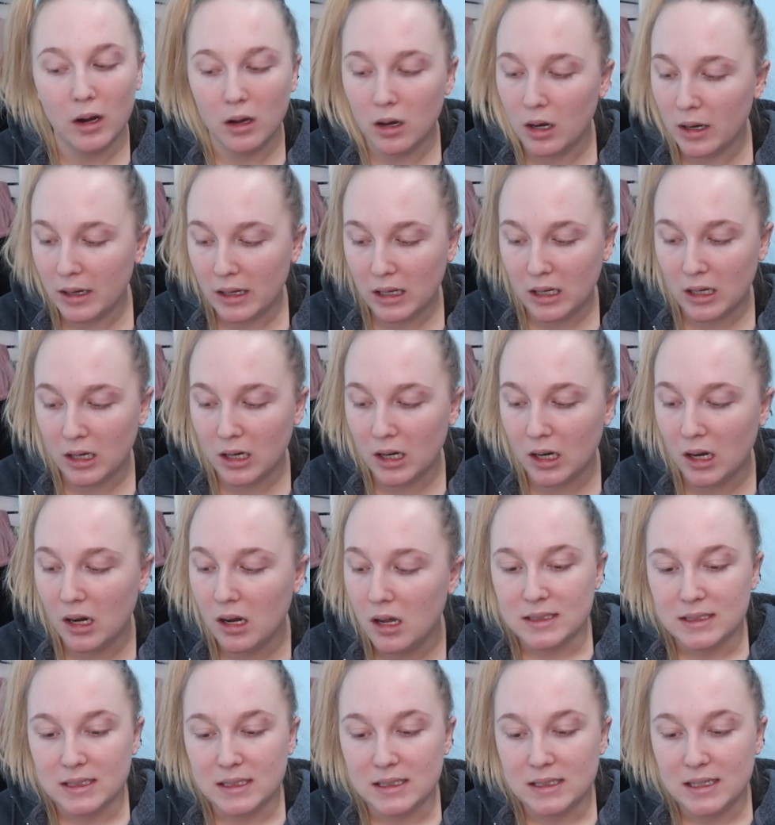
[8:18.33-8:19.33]
on here
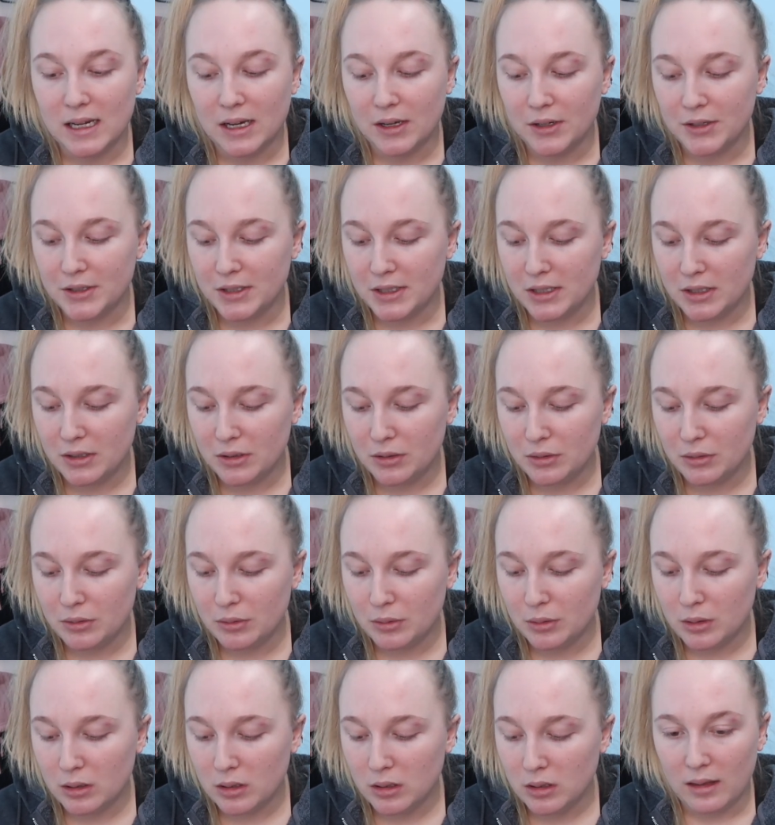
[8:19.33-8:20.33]
does it tell
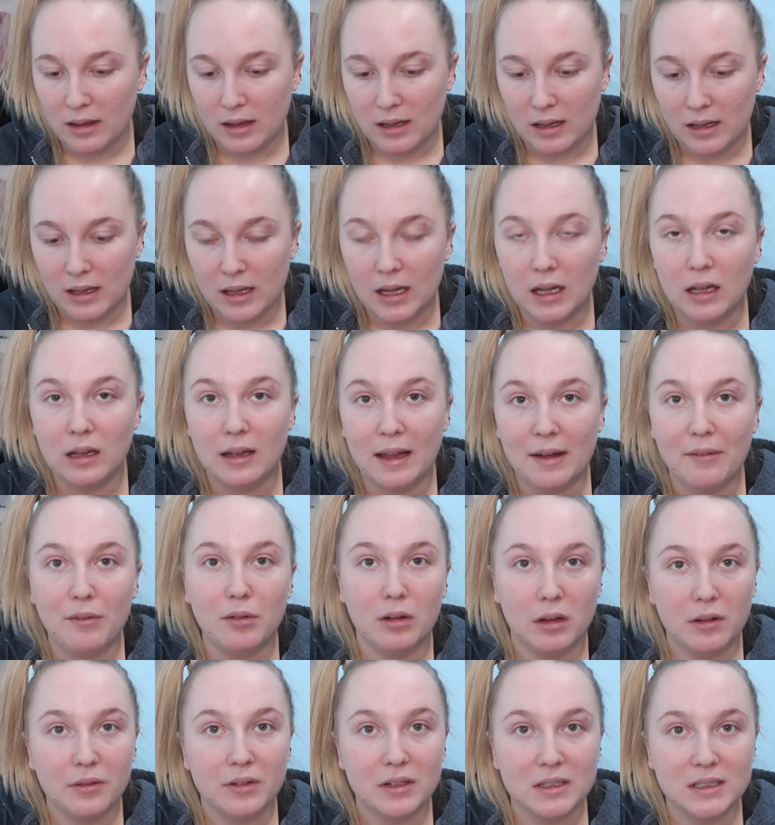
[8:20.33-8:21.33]
you the
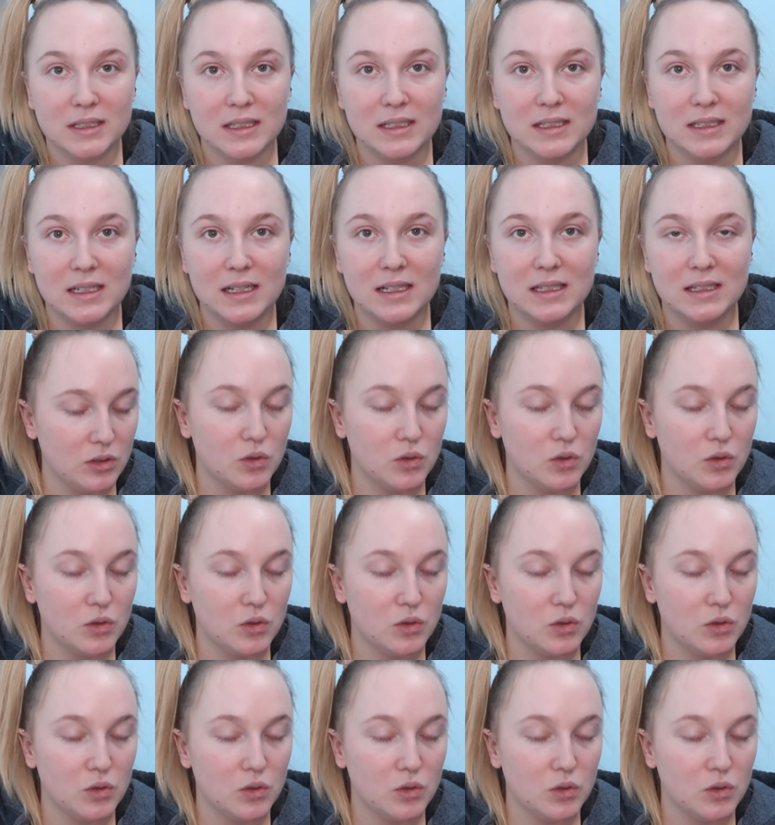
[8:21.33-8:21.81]
level of resistance.